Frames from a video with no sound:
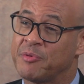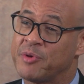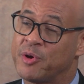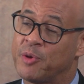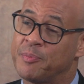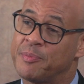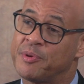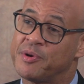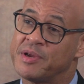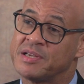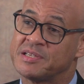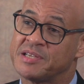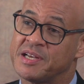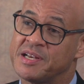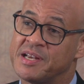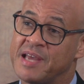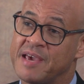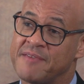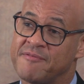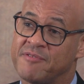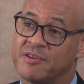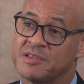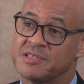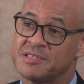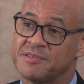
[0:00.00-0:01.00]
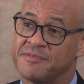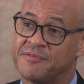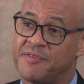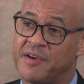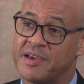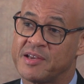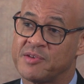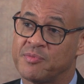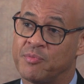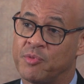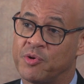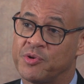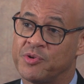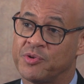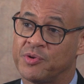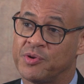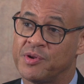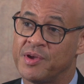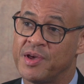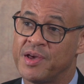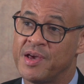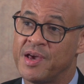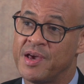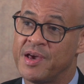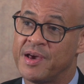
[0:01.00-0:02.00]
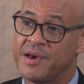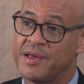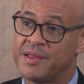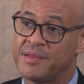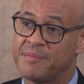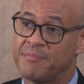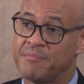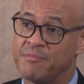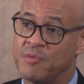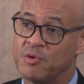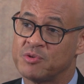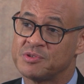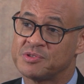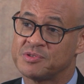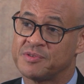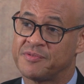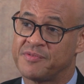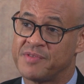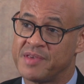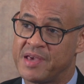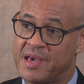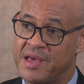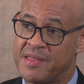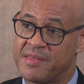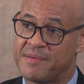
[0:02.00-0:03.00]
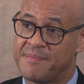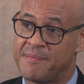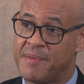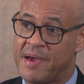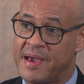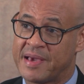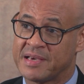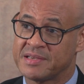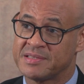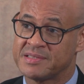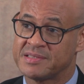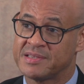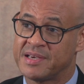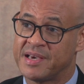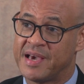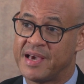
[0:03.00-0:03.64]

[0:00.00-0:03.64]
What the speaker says: operate a diversified model. Most of the other banks